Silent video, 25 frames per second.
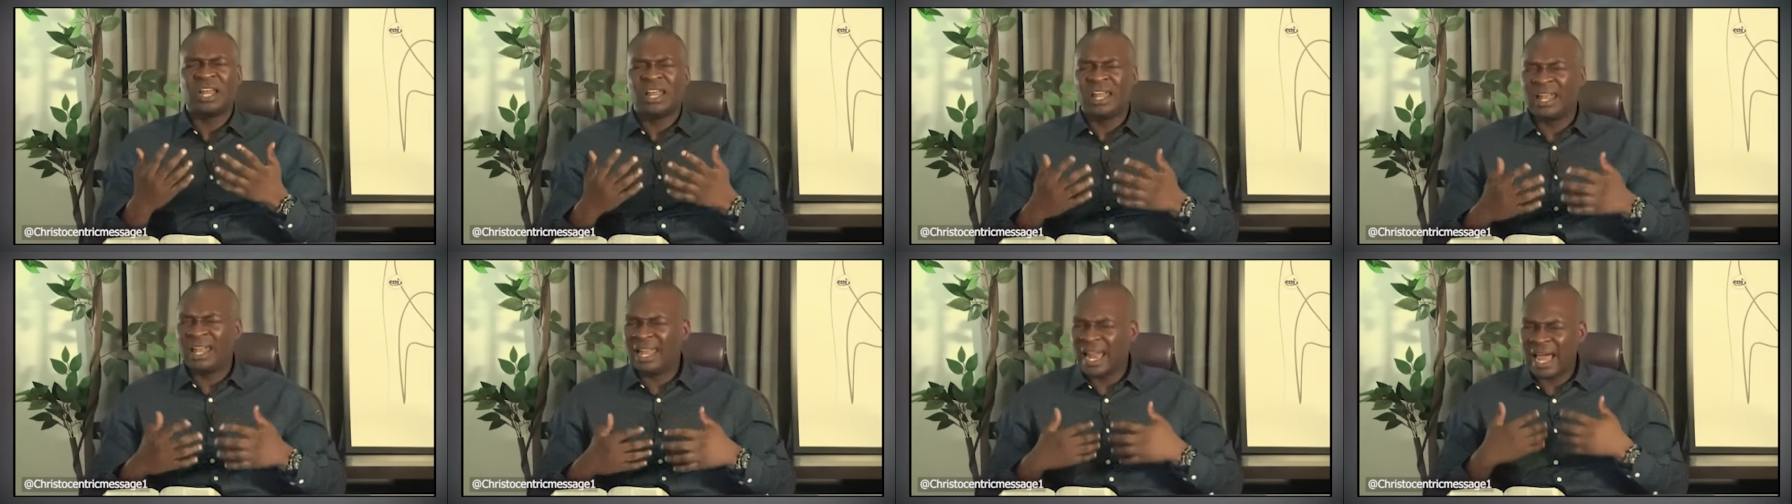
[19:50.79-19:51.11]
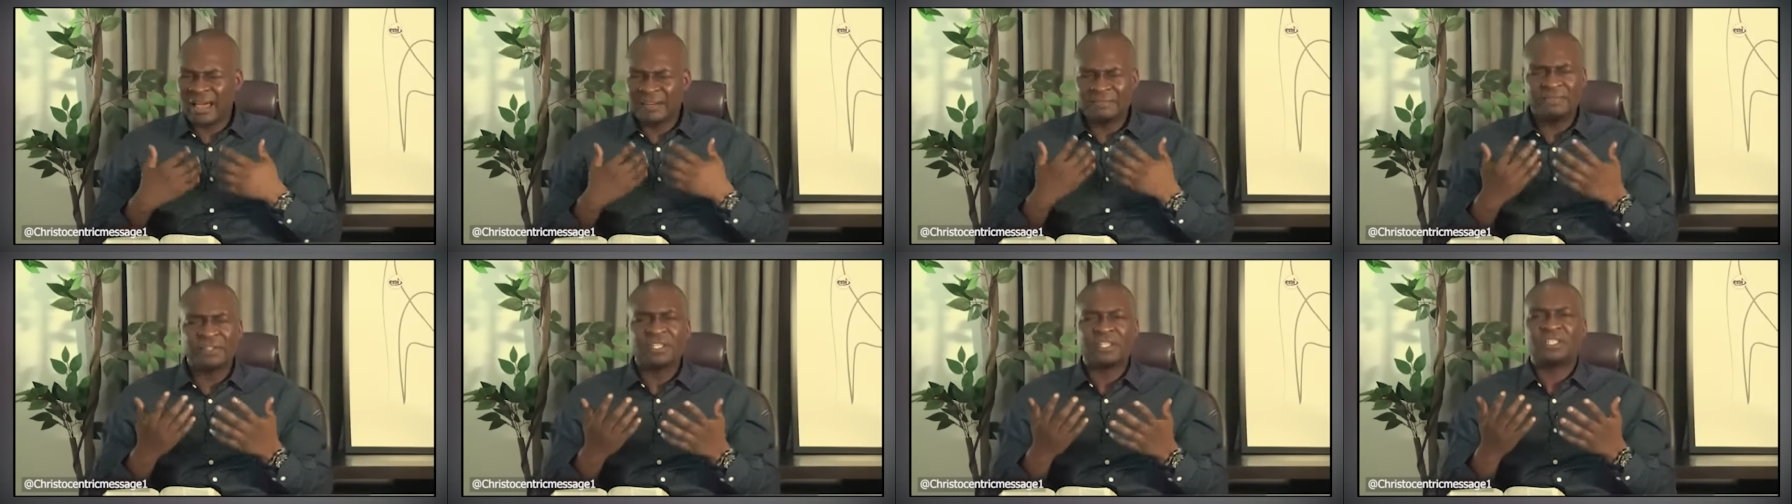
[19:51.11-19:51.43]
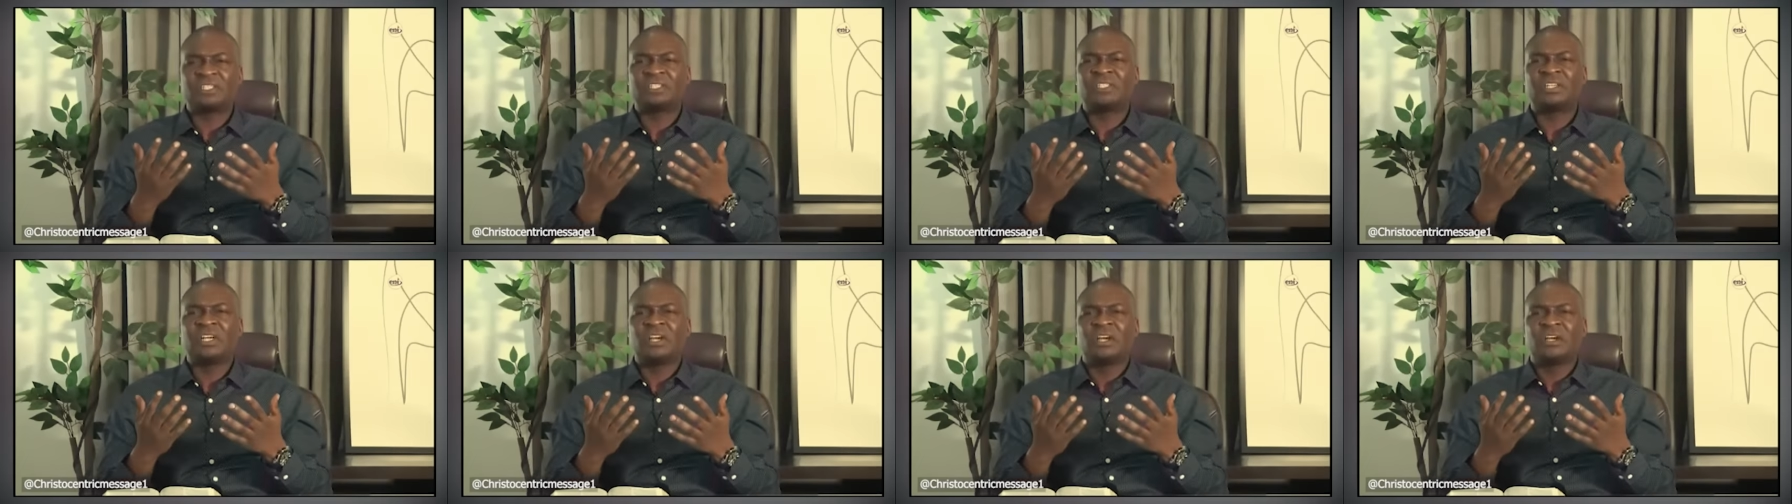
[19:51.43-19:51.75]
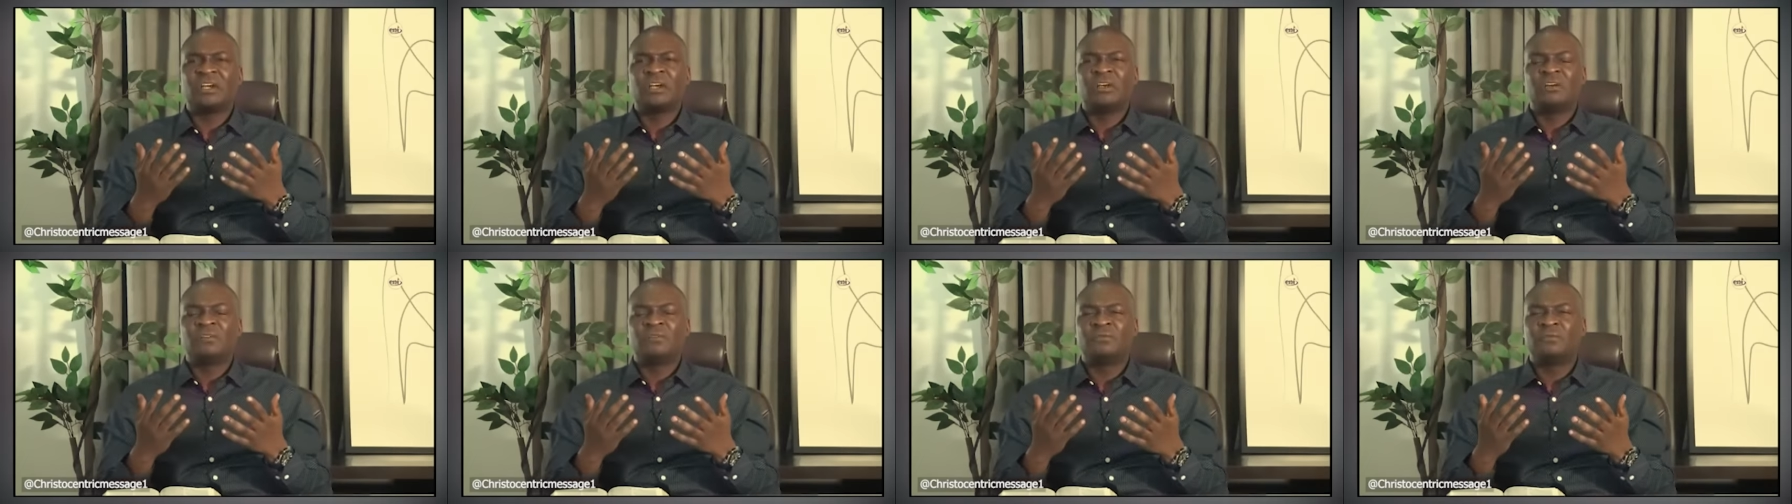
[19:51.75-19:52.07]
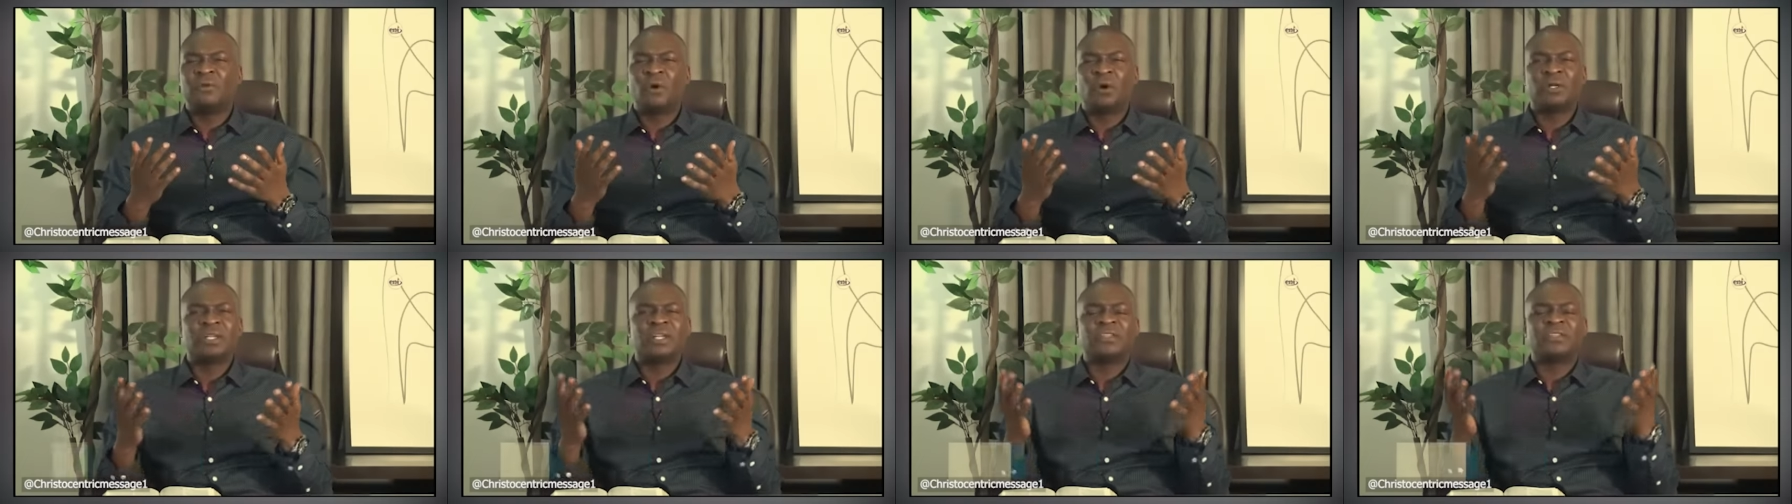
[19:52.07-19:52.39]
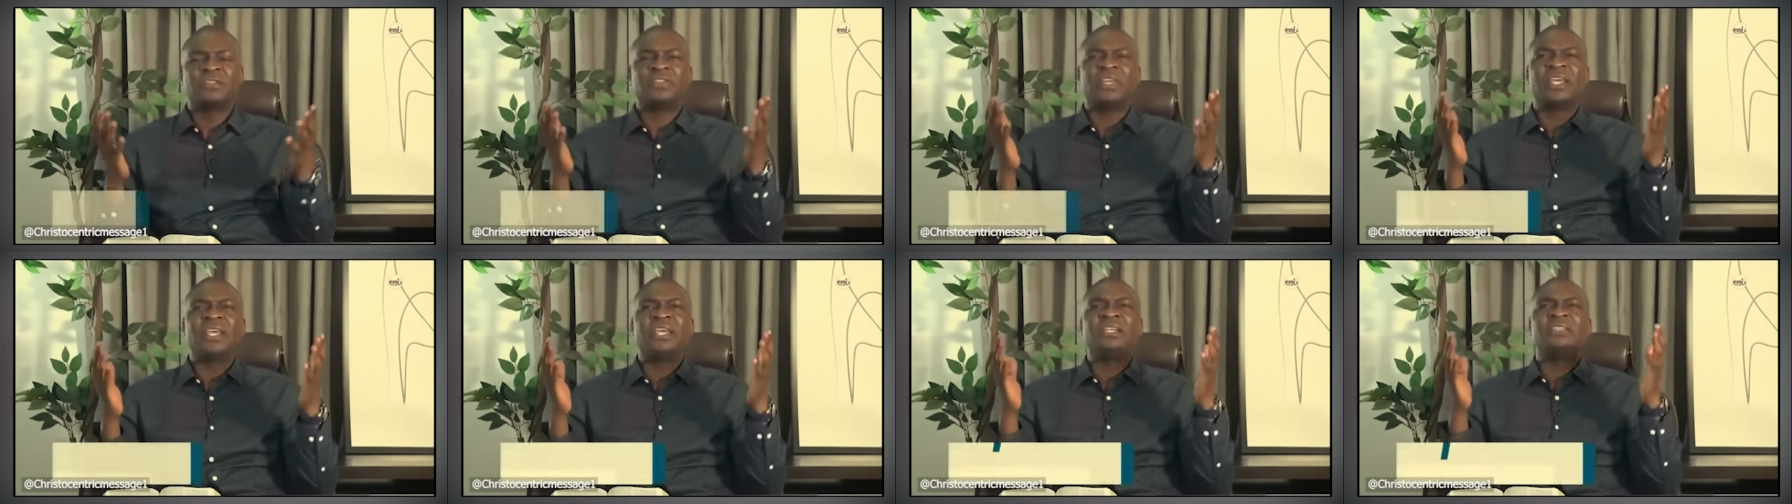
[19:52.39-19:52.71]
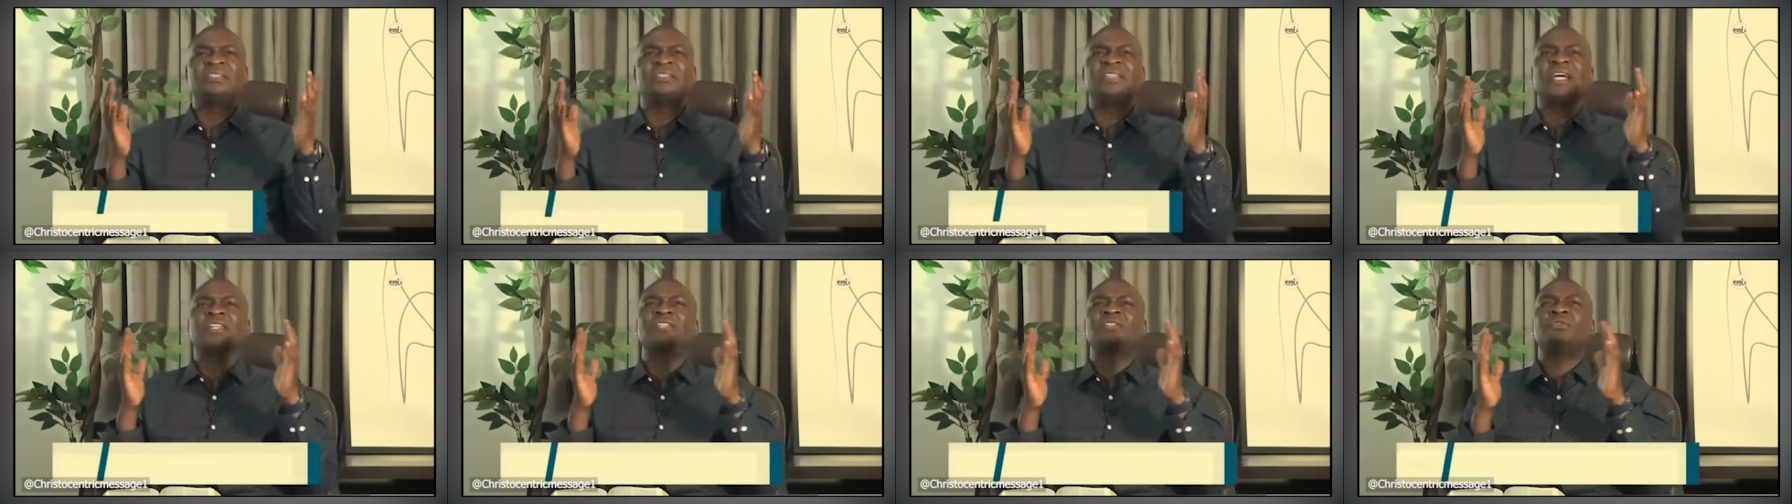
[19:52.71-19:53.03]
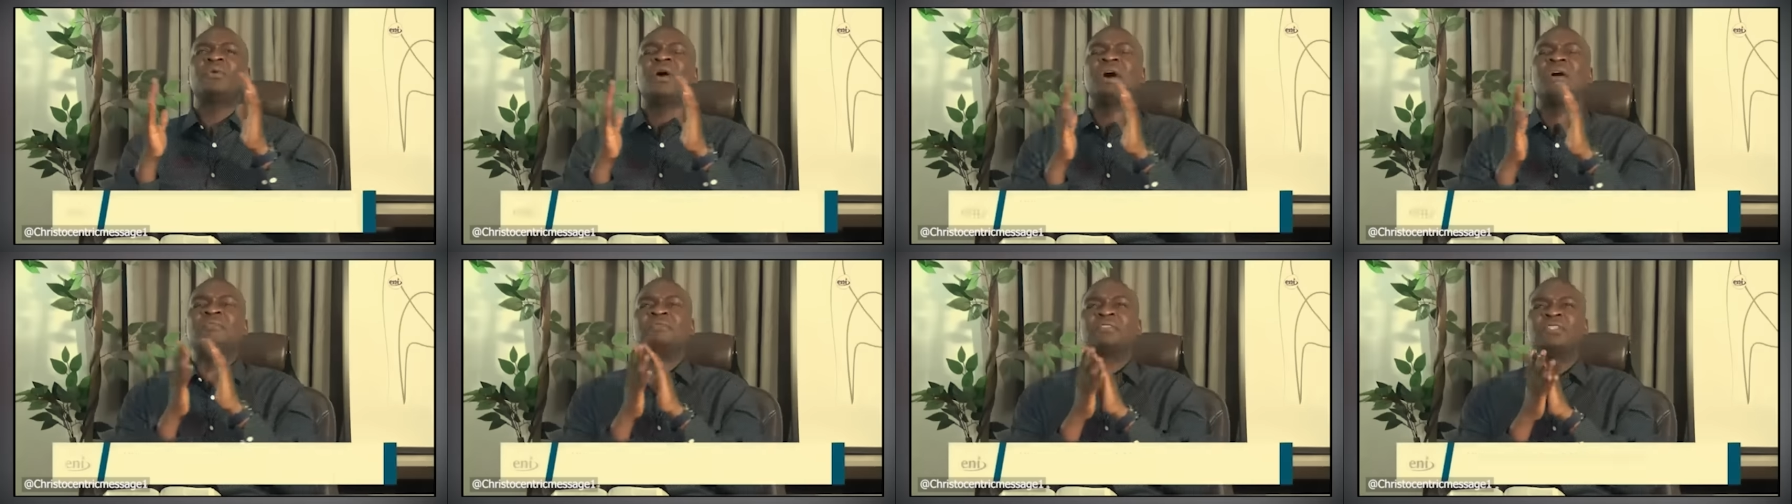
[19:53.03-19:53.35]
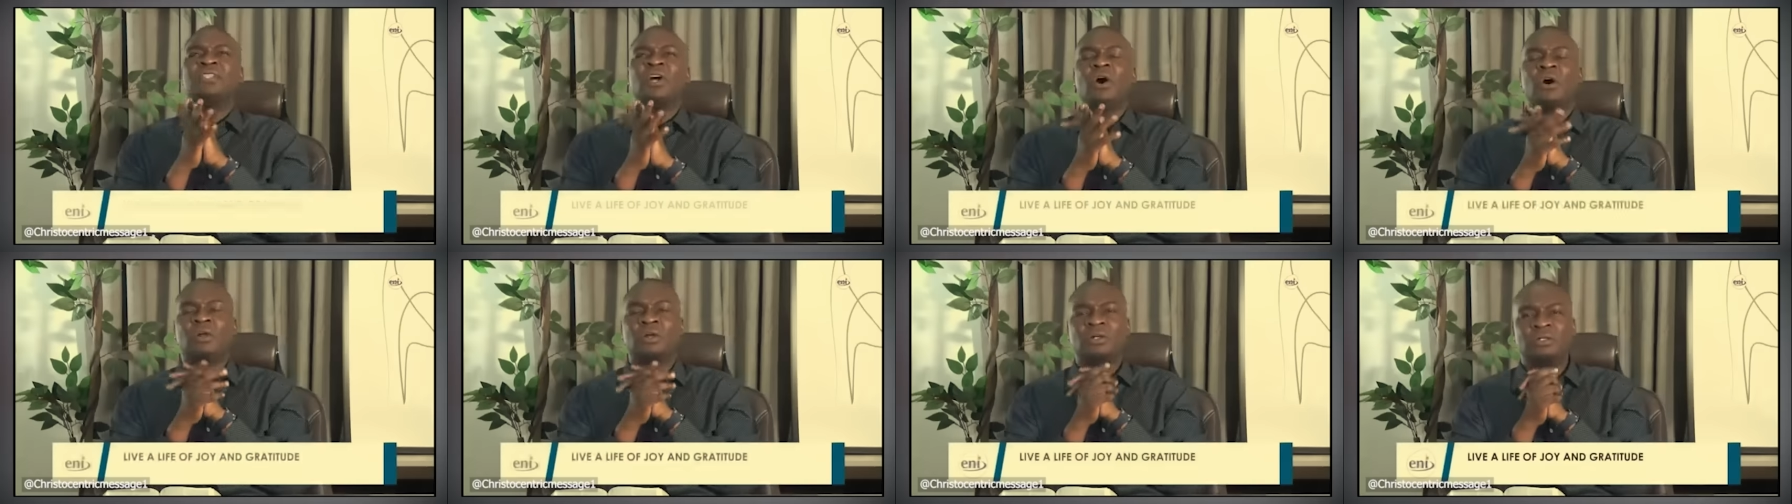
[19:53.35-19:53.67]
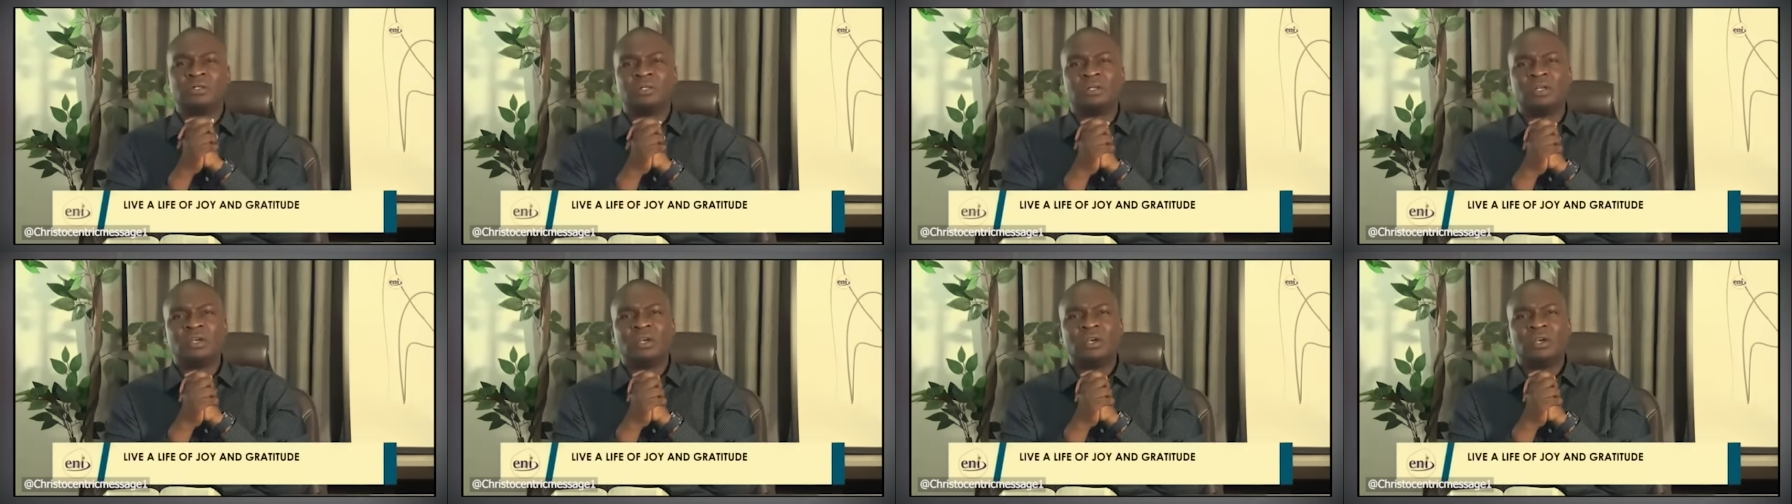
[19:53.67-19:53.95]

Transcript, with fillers: lavish for the things that you have done,